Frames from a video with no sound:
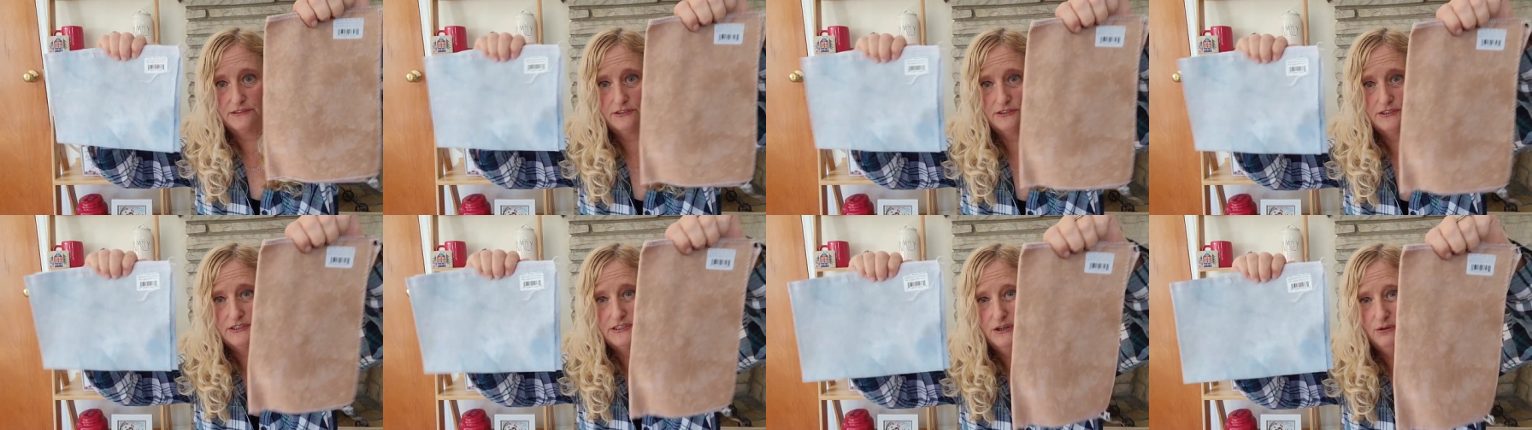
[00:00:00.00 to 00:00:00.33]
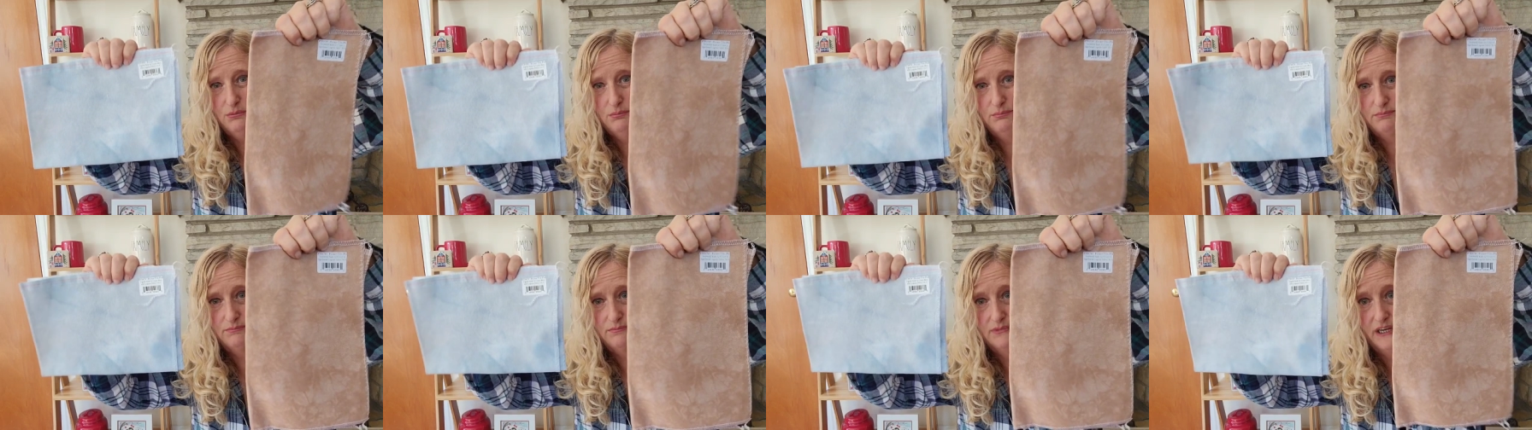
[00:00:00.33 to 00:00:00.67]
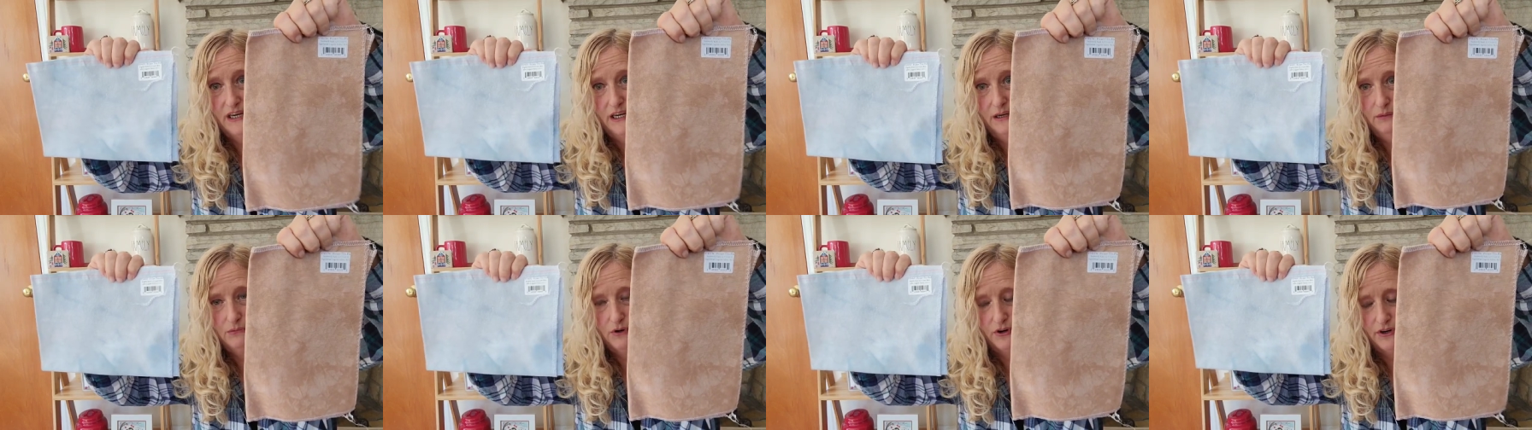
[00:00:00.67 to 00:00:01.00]
There's no
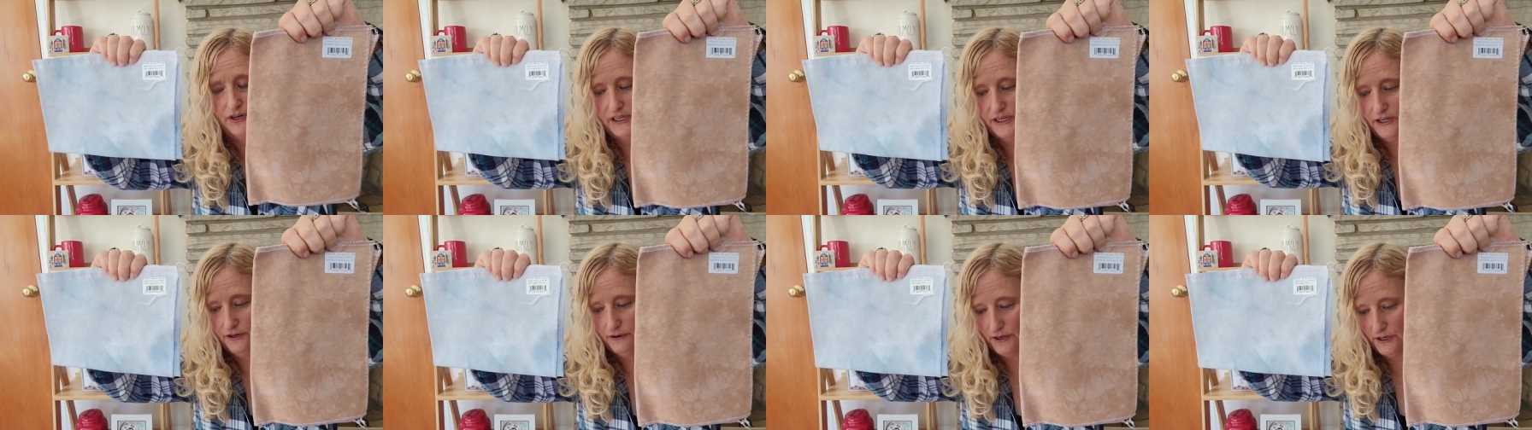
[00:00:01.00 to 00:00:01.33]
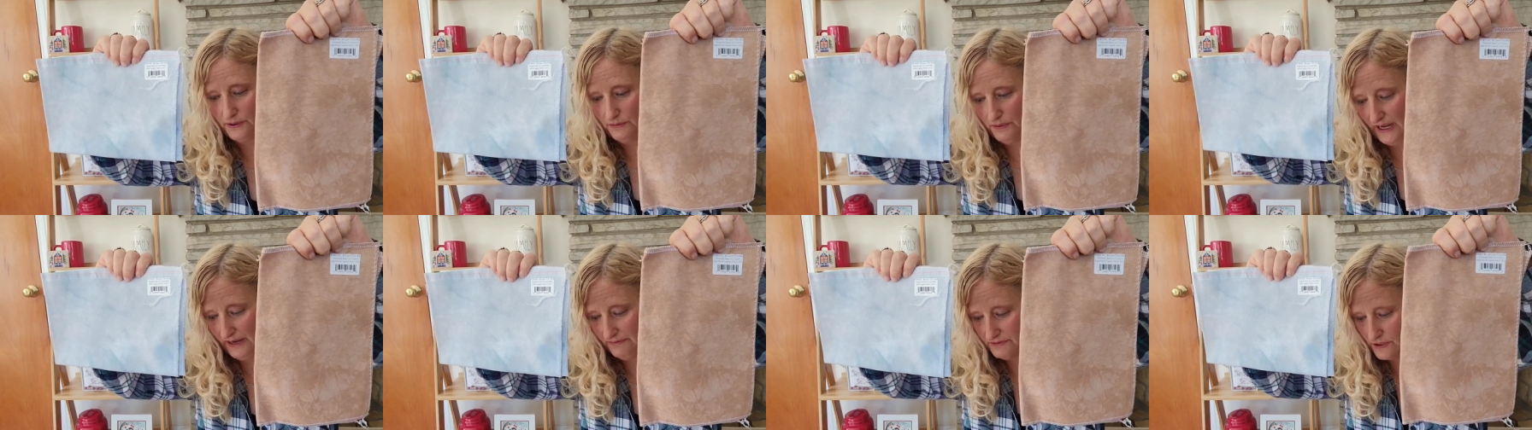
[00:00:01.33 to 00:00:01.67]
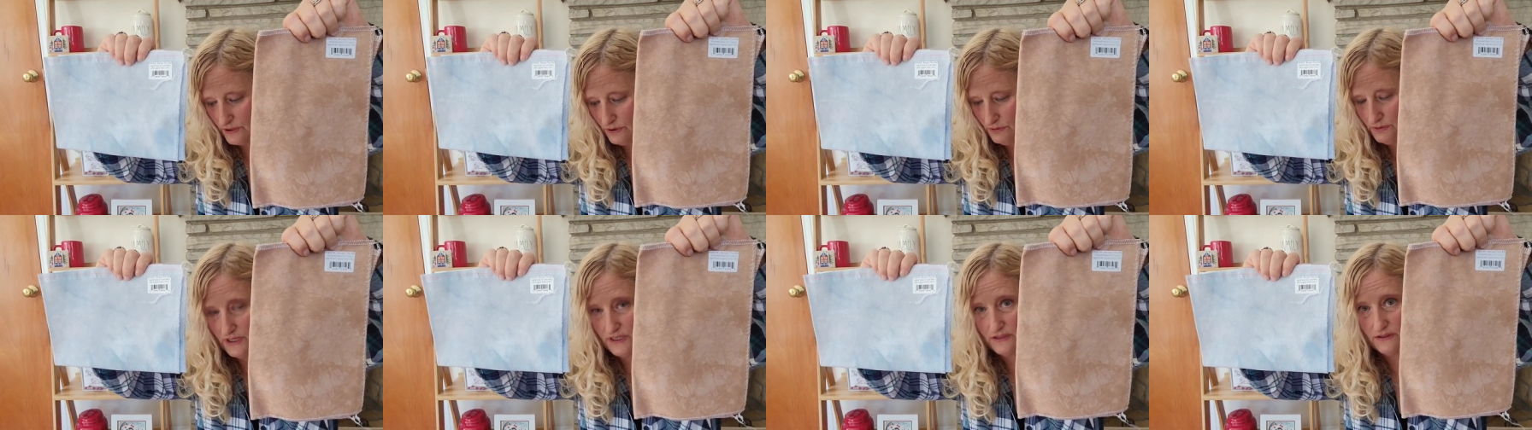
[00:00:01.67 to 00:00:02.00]
name on here. I'd have to
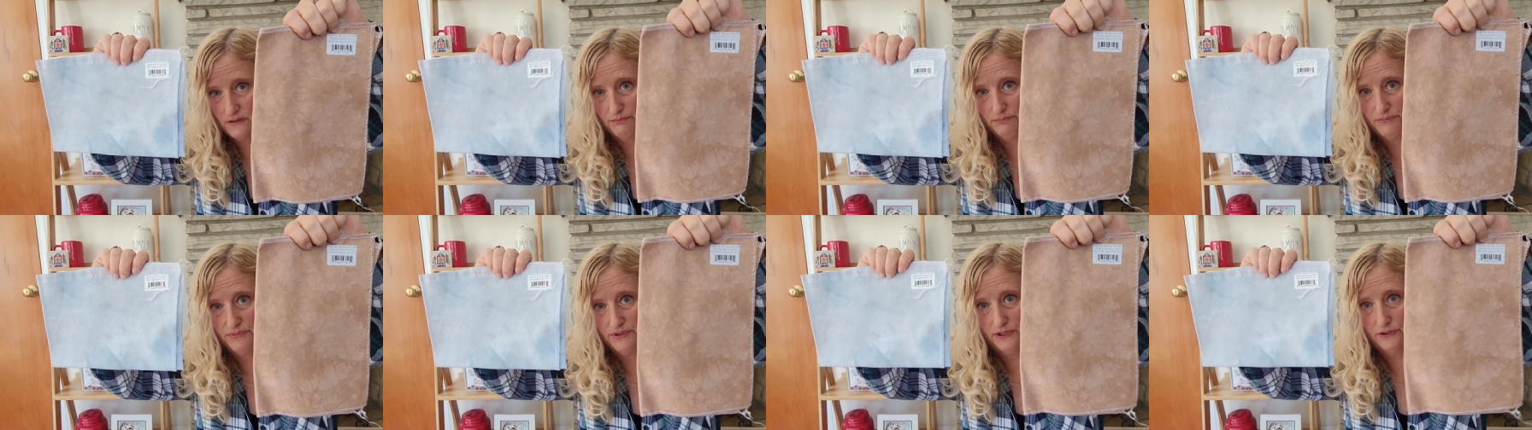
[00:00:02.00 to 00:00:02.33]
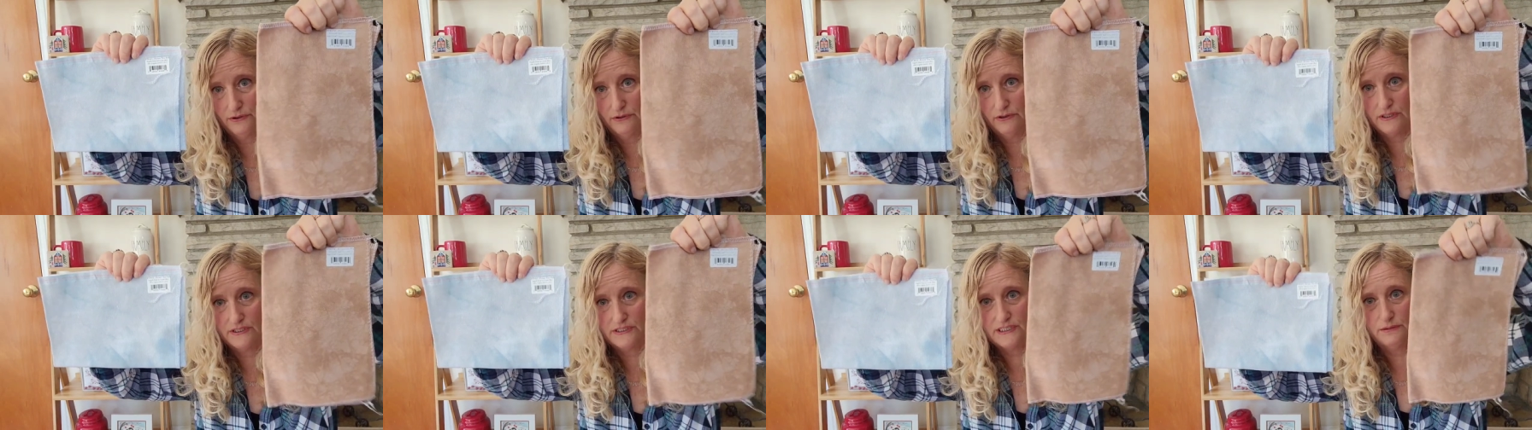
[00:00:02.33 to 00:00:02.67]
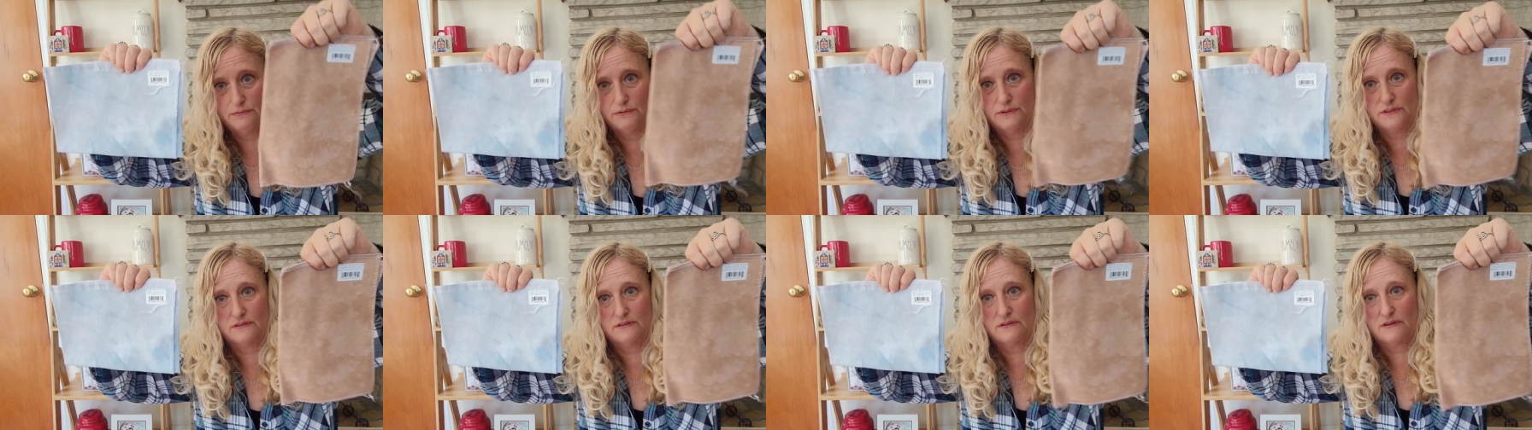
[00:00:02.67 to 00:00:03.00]
go get the bill to see
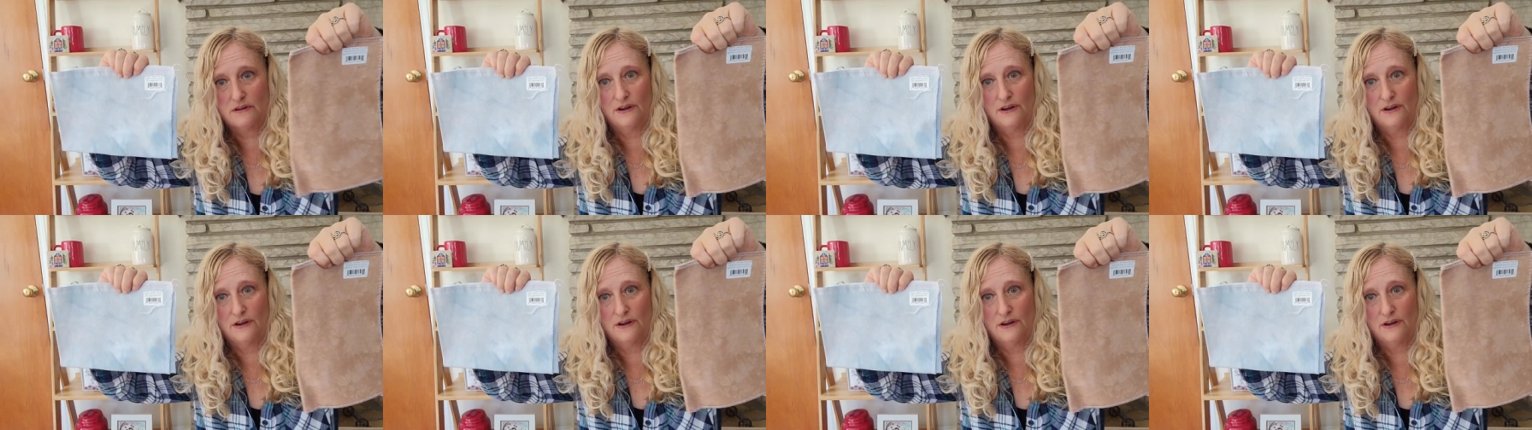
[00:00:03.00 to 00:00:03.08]
what